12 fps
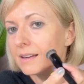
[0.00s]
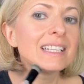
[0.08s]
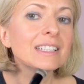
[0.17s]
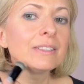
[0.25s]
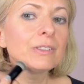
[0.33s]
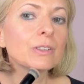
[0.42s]

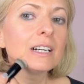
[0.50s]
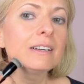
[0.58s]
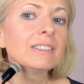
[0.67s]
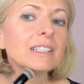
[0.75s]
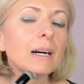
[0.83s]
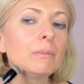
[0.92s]
and if you
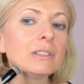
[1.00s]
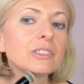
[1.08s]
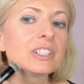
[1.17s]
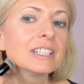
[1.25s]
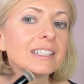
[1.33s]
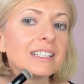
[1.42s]
have a double
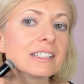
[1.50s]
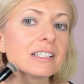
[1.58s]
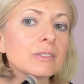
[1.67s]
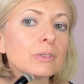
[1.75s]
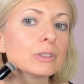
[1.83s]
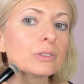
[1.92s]
chin, this
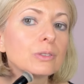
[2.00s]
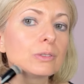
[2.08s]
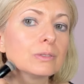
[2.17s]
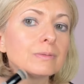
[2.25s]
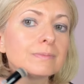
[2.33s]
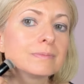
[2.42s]
is what you
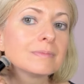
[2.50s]
do.